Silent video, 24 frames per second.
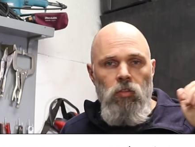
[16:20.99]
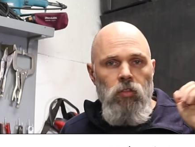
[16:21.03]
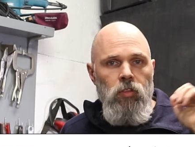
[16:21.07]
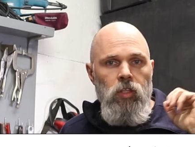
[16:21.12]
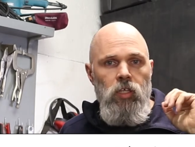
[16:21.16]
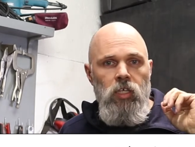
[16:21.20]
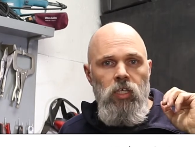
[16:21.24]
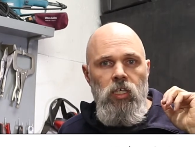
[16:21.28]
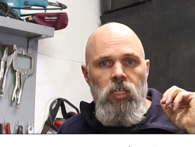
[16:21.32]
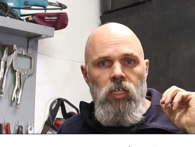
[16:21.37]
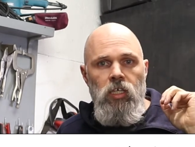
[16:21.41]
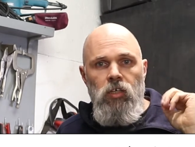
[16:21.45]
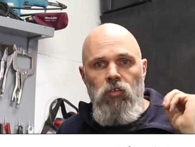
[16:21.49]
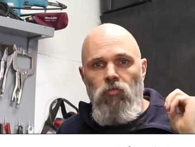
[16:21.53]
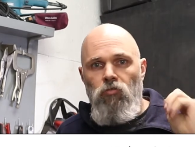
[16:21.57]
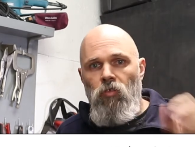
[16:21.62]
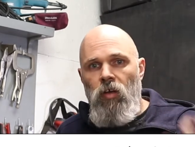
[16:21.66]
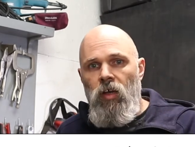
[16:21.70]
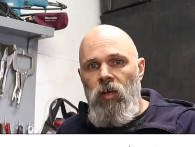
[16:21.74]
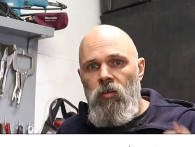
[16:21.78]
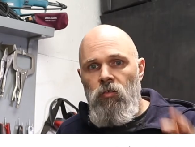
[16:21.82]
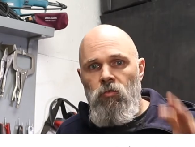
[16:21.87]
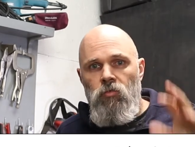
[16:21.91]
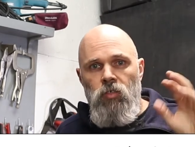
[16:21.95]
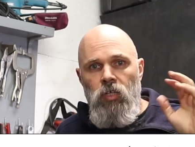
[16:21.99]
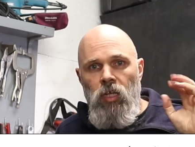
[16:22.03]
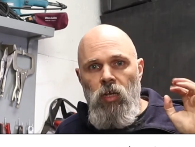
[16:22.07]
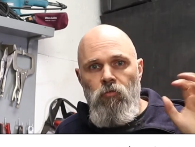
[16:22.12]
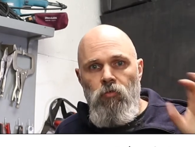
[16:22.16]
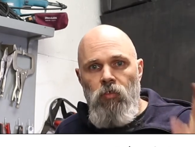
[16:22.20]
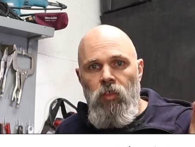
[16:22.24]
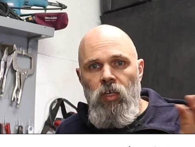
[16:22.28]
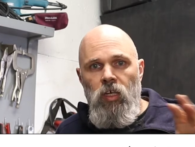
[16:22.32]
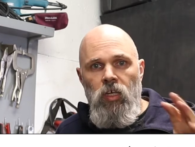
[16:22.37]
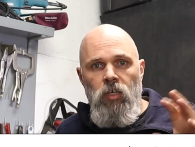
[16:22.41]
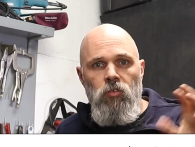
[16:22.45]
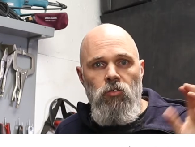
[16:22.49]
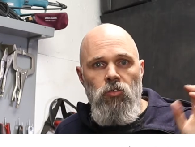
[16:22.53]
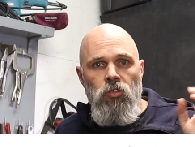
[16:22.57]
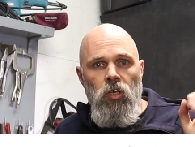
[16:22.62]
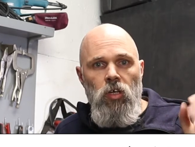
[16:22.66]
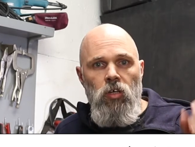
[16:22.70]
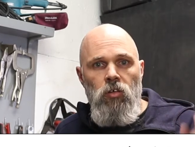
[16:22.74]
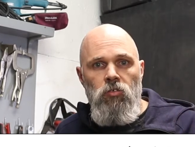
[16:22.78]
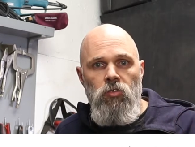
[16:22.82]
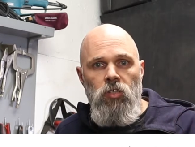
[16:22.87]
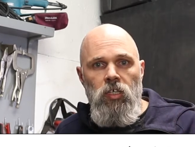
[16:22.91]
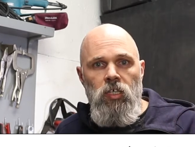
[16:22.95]
The ground, everything else
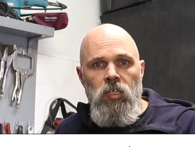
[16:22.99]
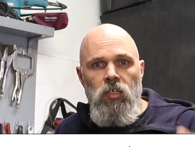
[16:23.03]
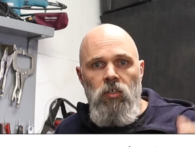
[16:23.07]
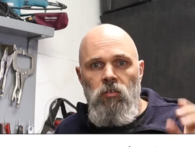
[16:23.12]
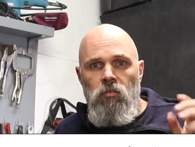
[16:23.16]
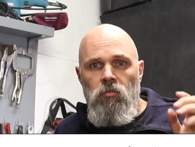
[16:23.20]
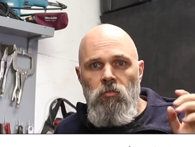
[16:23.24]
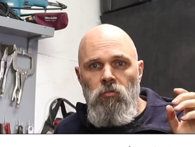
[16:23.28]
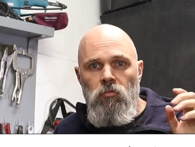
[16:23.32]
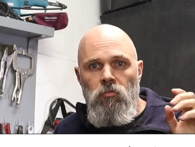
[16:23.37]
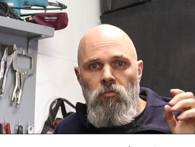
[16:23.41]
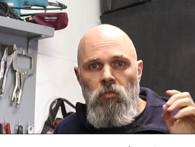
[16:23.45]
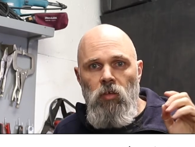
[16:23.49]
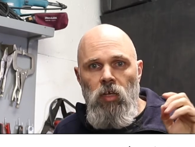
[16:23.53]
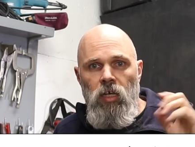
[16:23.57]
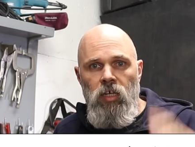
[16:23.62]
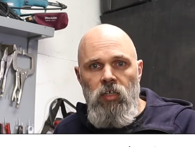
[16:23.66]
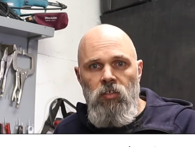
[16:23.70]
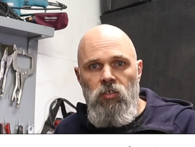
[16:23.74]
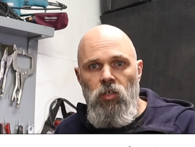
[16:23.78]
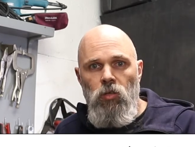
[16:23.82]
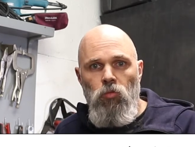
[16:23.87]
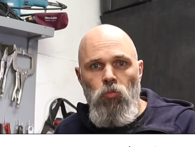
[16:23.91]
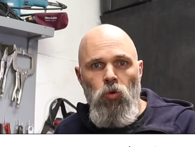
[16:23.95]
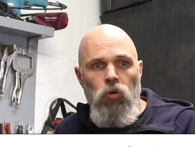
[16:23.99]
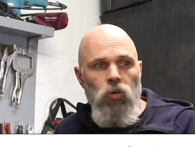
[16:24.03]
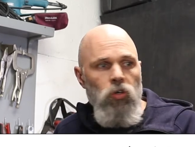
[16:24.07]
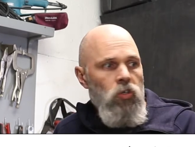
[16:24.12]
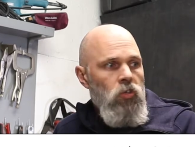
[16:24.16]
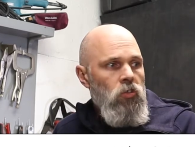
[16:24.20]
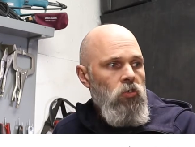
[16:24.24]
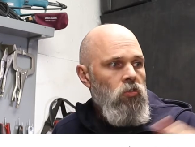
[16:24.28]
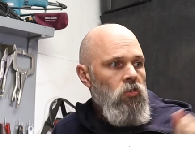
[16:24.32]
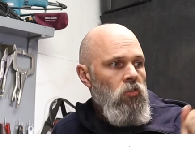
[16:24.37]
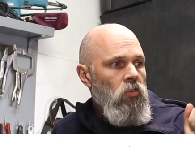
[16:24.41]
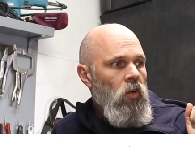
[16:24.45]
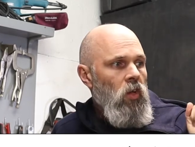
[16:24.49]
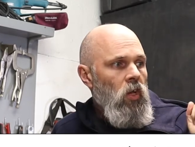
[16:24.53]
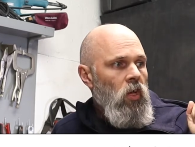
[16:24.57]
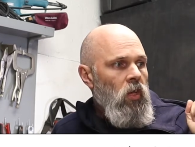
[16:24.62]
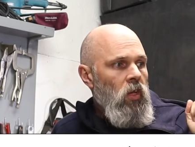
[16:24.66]
goes in as it was,